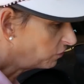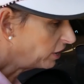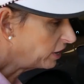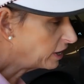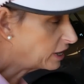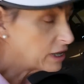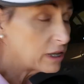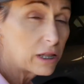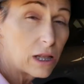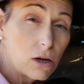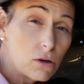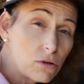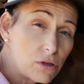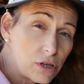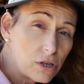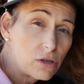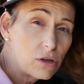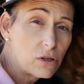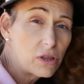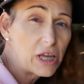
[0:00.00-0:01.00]
very
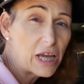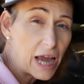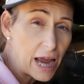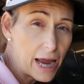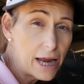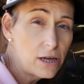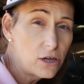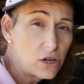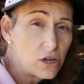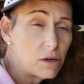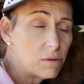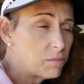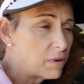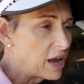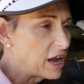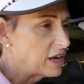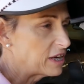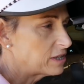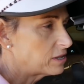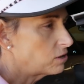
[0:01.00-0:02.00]
close to the engine
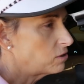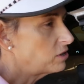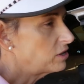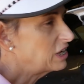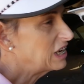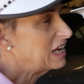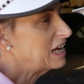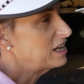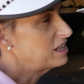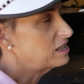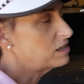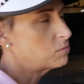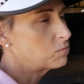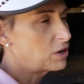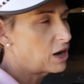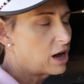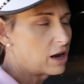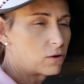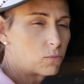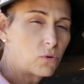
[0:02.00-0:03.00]
bay, so you can get some
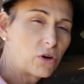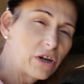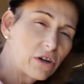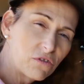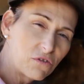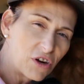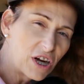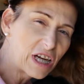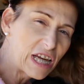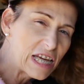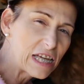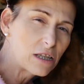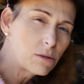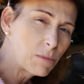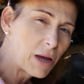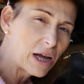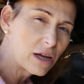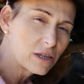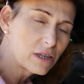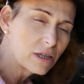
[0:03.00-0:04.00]
kind of weird funky
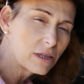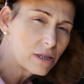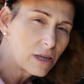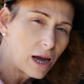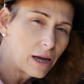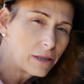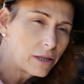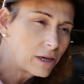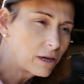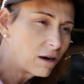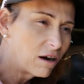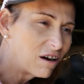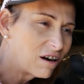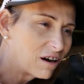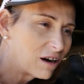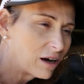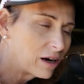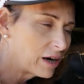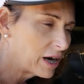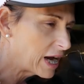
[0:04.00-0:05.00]
smells inside the
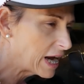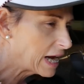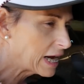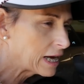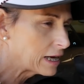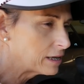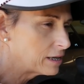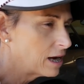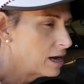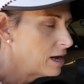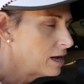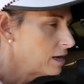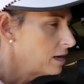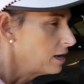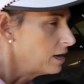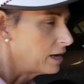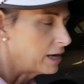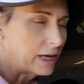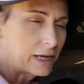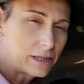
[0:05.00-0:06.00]
car, and
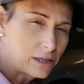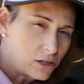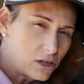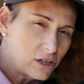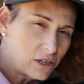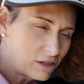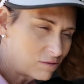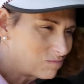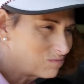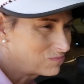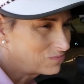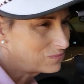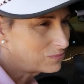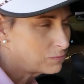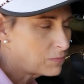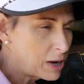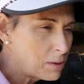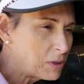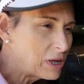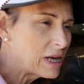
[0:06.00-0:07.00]
it's just
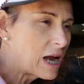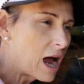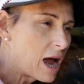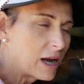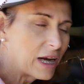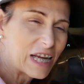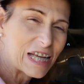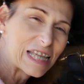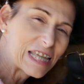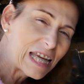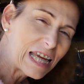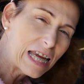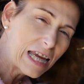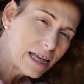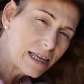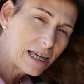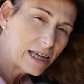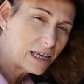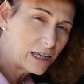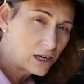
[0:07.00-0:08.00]
maybe not as
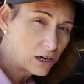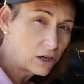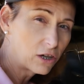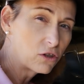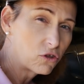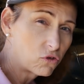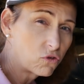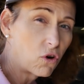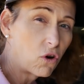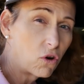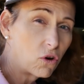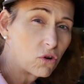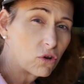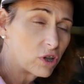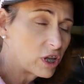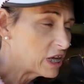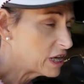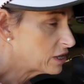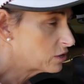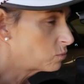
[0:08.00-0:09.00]
easy to
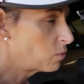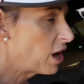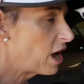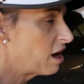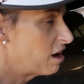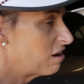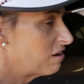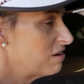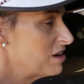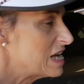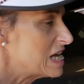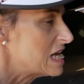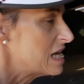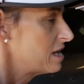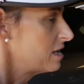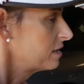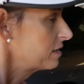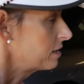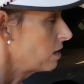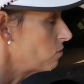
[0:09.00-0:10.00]
control as well.
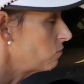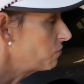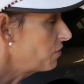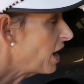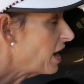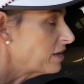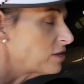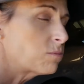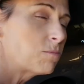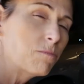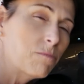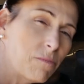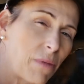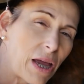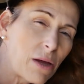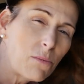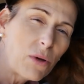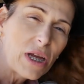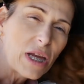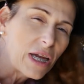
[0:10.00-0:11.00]
So that's
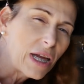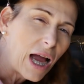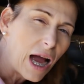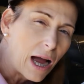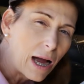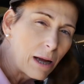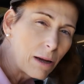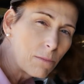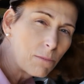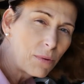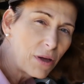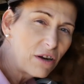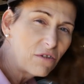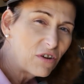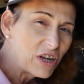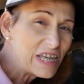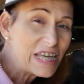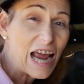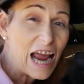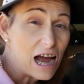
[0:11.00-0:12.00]
maybe a bit
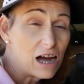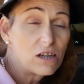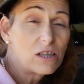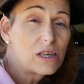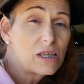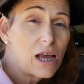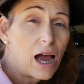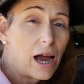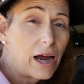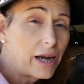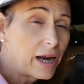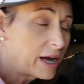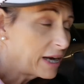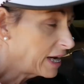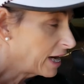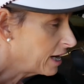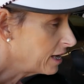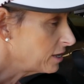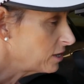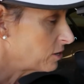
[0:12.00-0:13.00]
of a downside, I
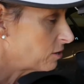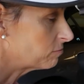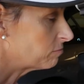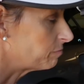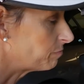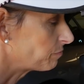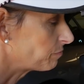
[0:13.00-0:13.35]
guess.